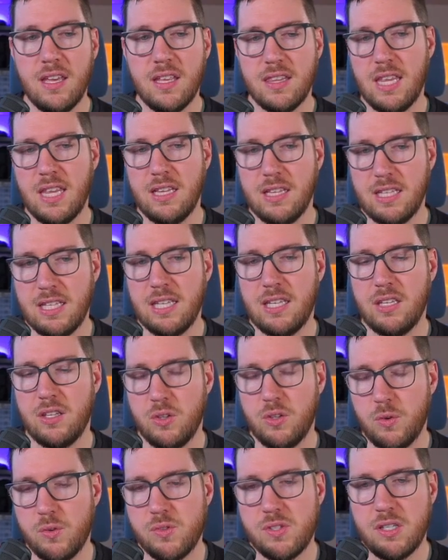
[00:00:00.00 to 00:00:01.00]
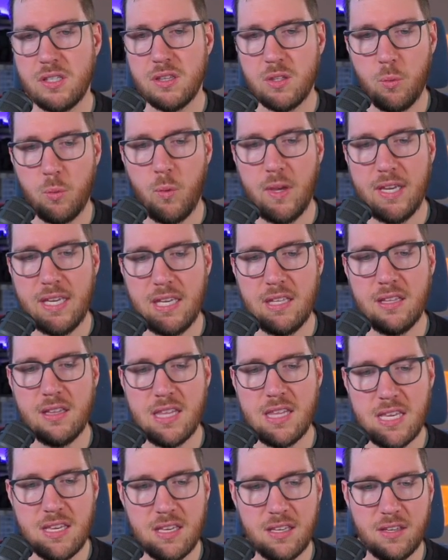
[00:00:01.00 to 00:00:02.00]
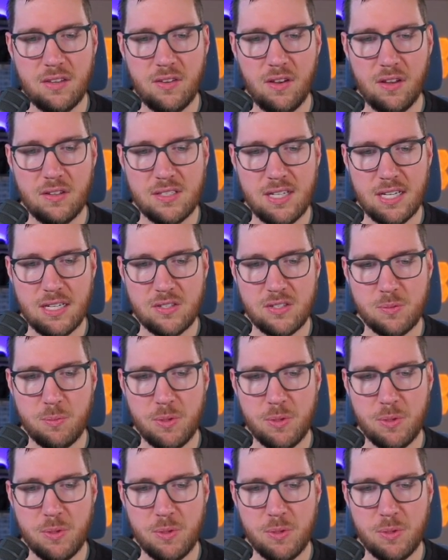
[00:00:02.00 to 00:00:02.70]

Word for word: They link using the wiki link context,